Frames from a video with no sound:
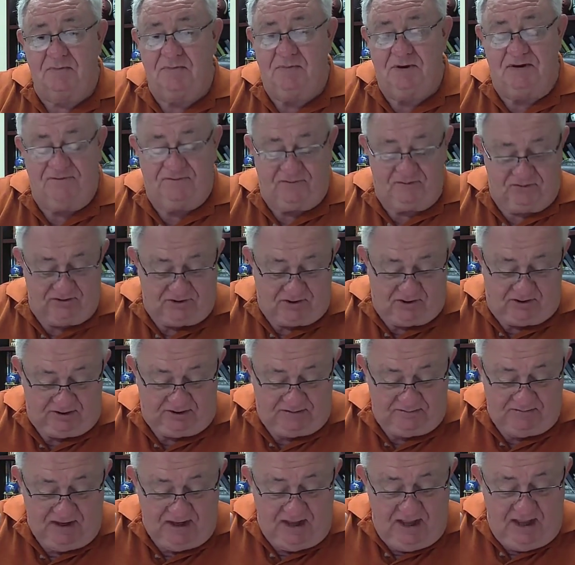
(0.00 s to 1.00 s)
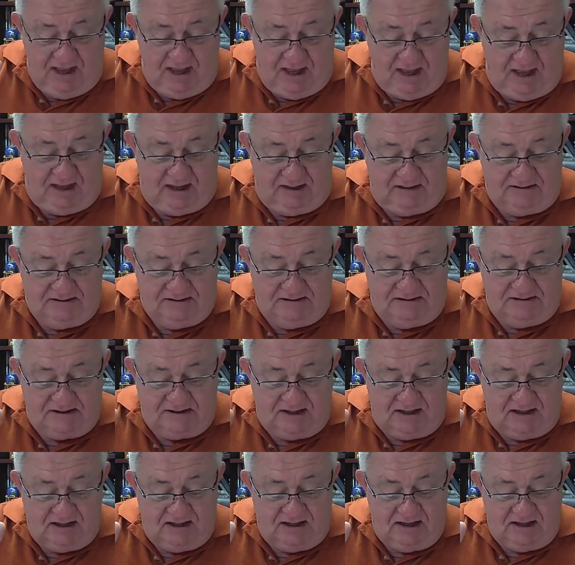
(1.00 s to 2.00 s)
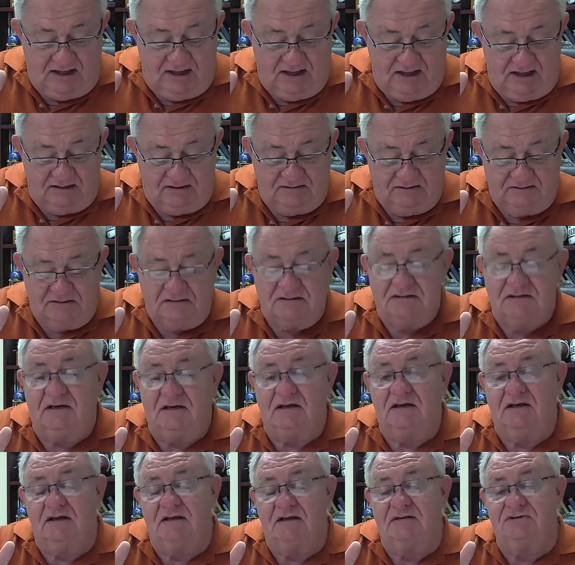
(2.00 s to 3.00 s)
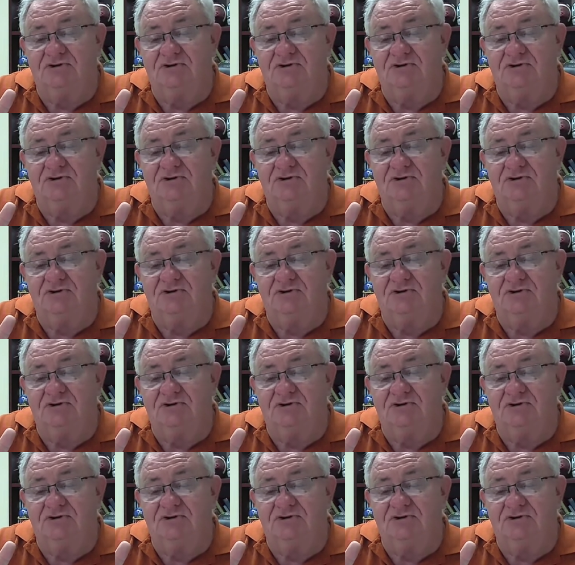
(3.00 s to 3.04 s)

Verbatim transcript: I had a payphone. Called him, and uh, and uh,